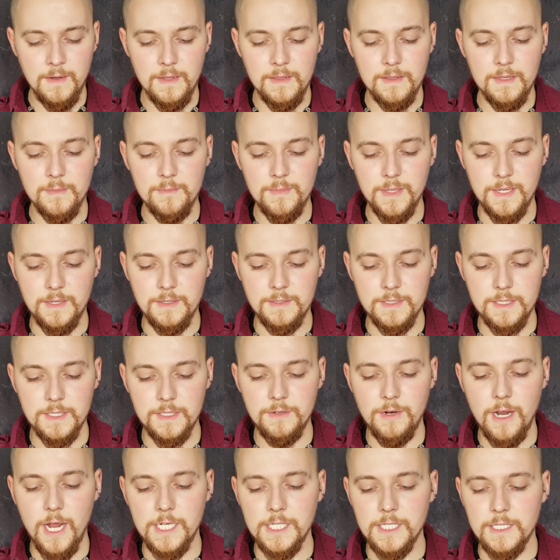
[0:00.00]
Thumping and
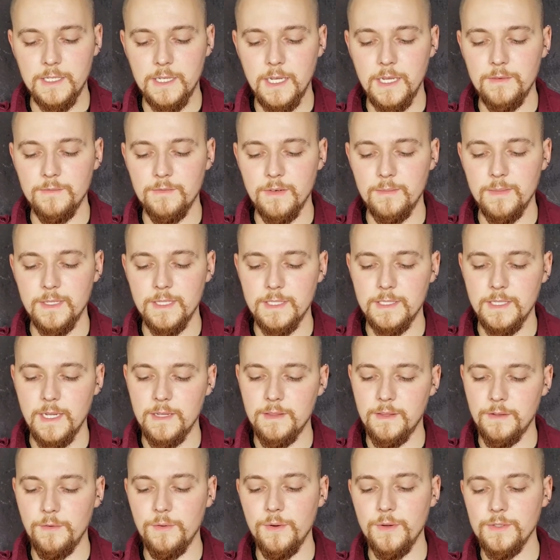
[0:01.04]
scratching came from
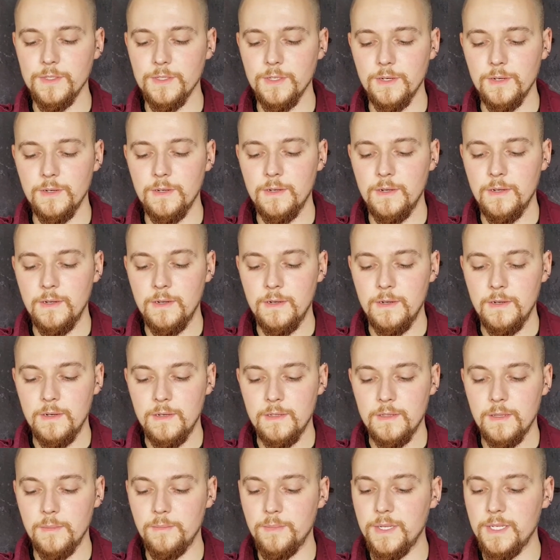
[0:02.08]
inside the cruiser.
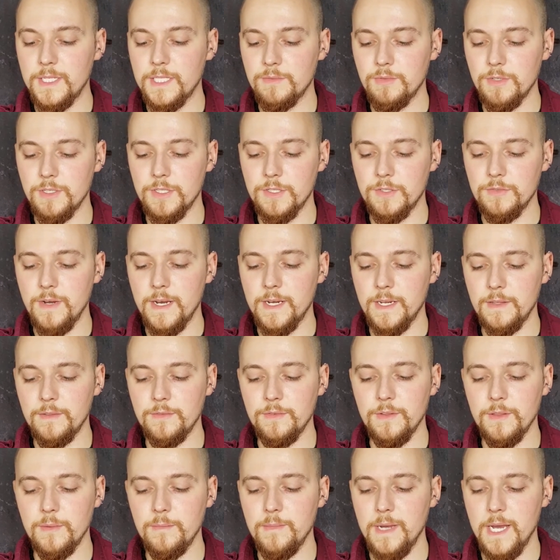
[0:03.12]
The beast was shredding
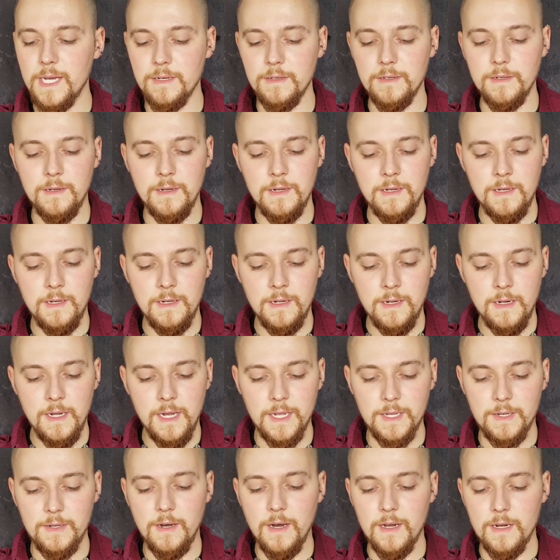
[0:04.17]
through the metal.
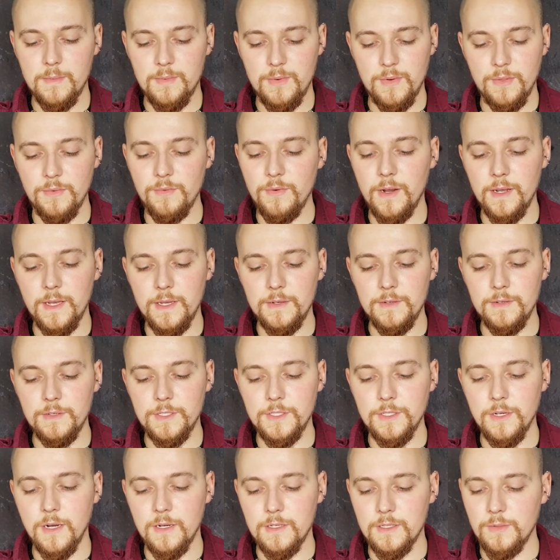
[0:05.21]
I caught up with Ruggy, who
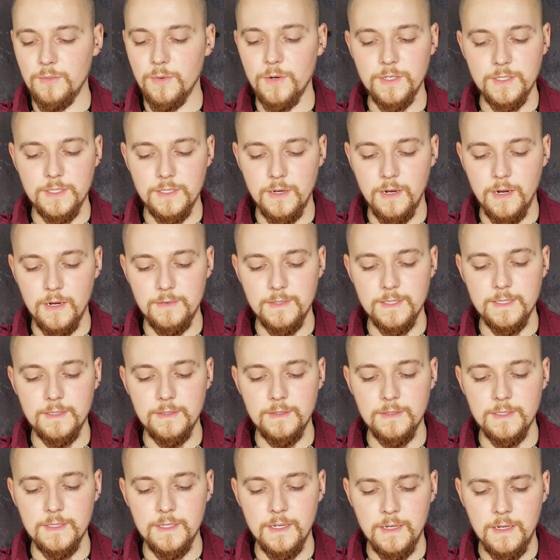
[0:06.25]
jogged towards the
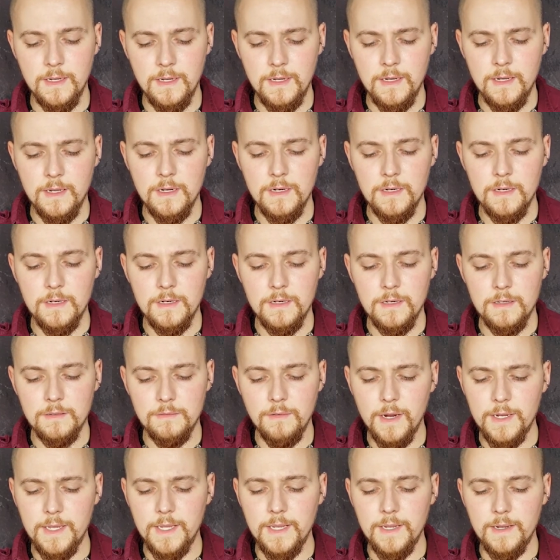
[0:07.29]
harvesters.
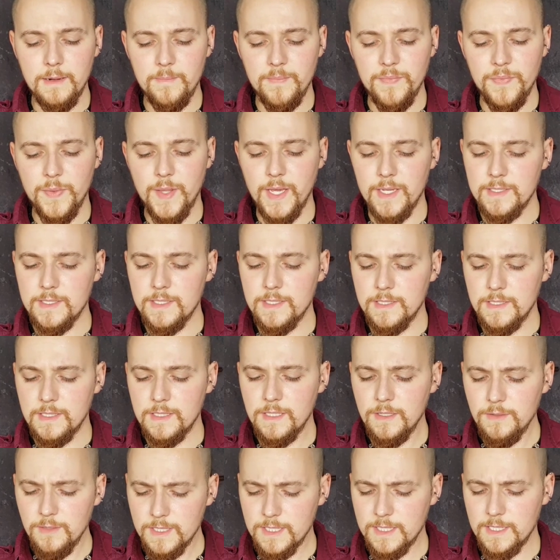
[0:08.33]
"Ruggy, that's
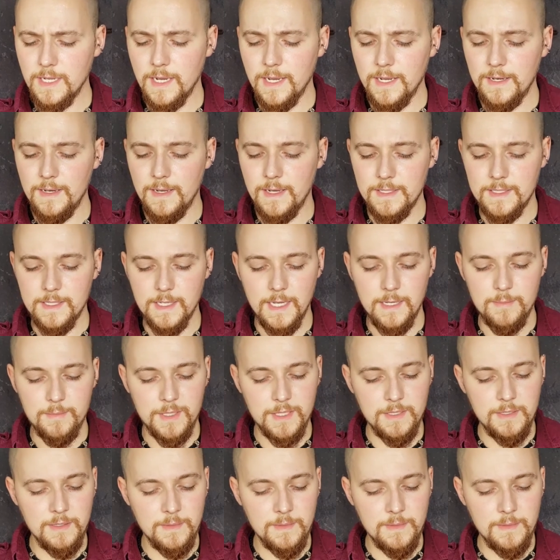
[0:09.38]
suicide," I typed.